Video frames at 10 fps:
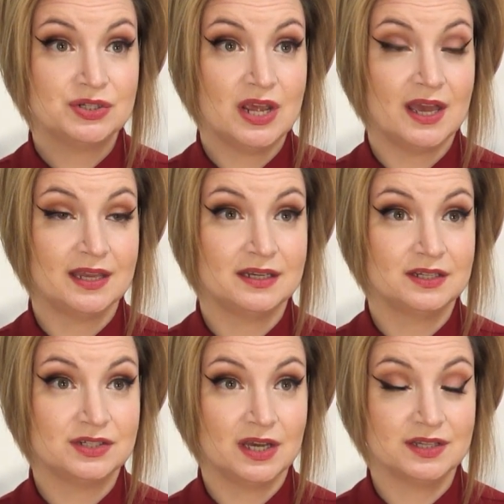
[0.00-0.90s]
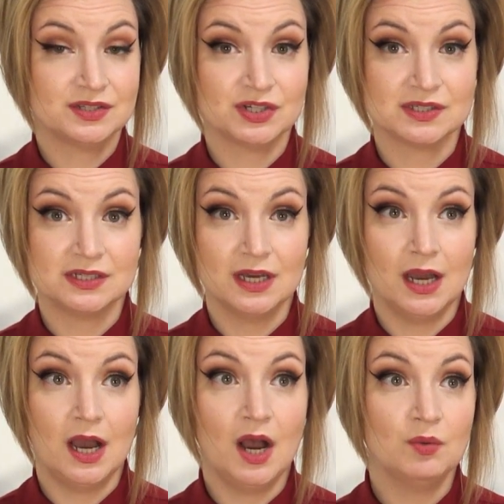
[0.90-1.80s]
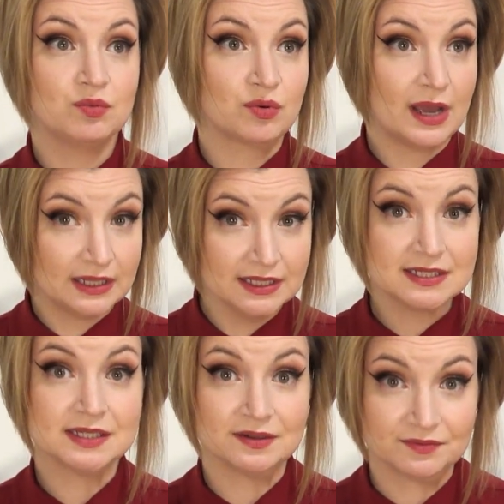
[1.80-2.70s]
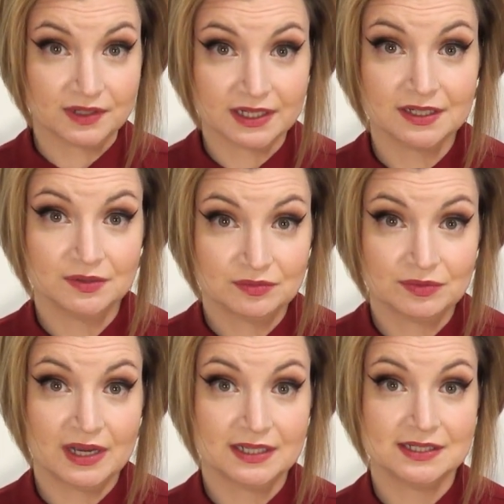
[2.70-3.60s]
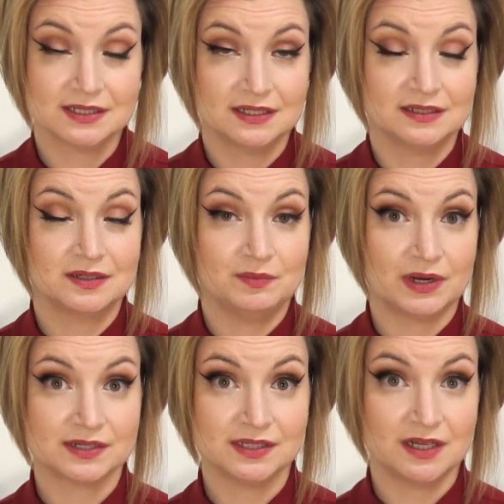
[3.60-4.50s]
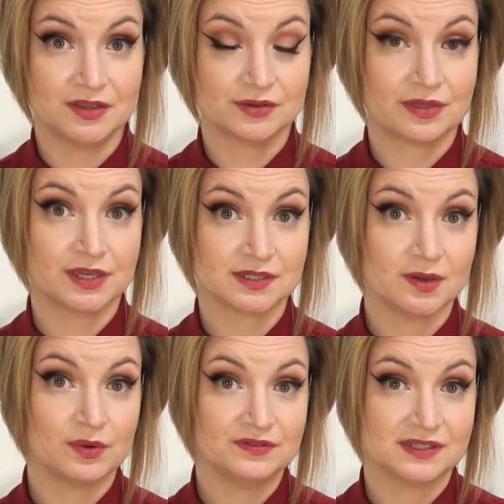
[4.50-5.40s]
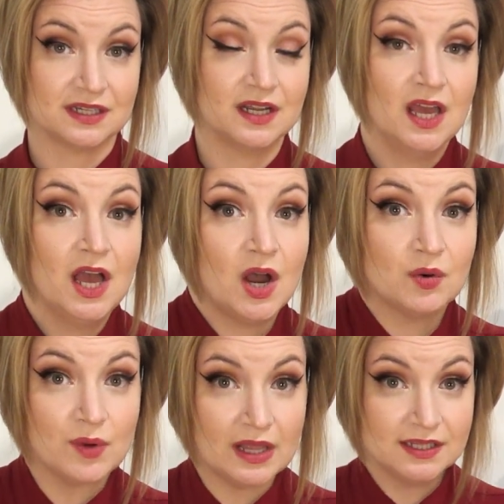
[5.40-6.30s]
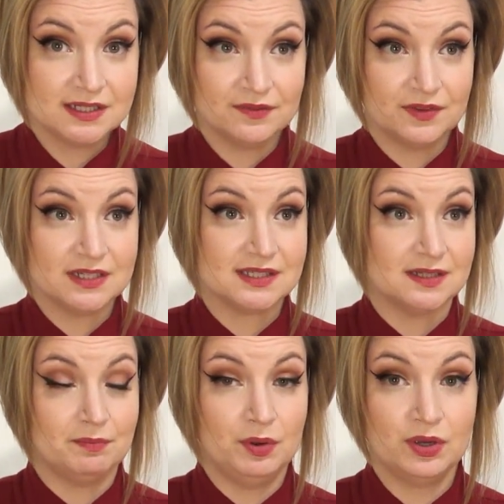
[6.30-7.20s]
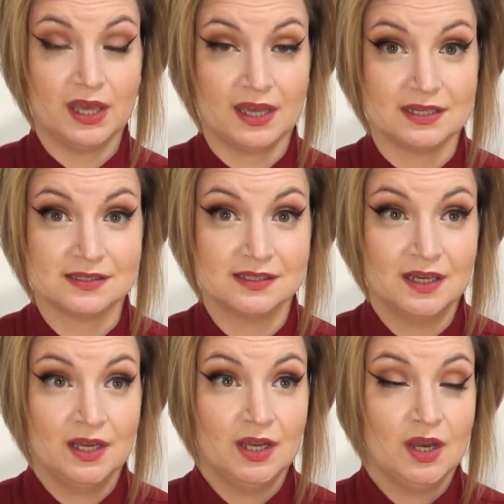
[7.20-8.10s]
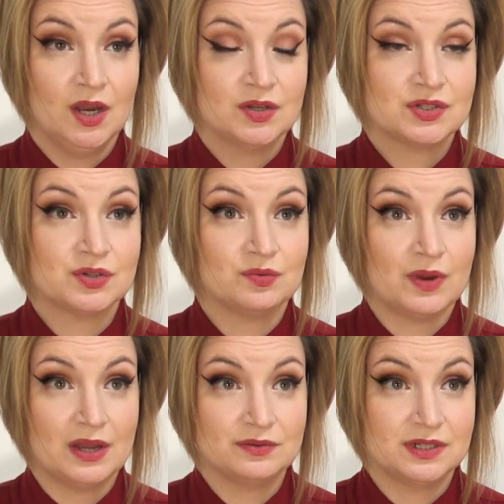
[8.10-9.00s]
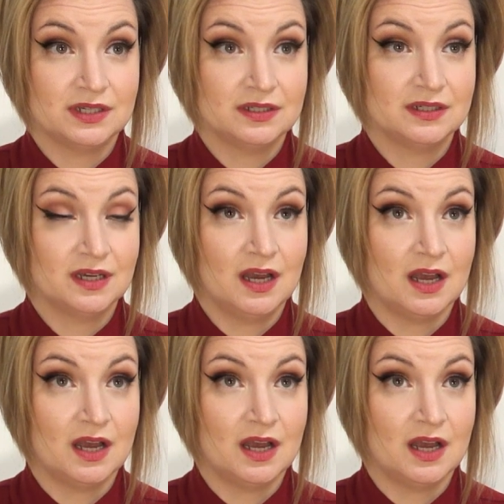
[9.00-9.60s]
and does just a relatively, right, in comparison to other things that we've seen, a relatively simple case surrounded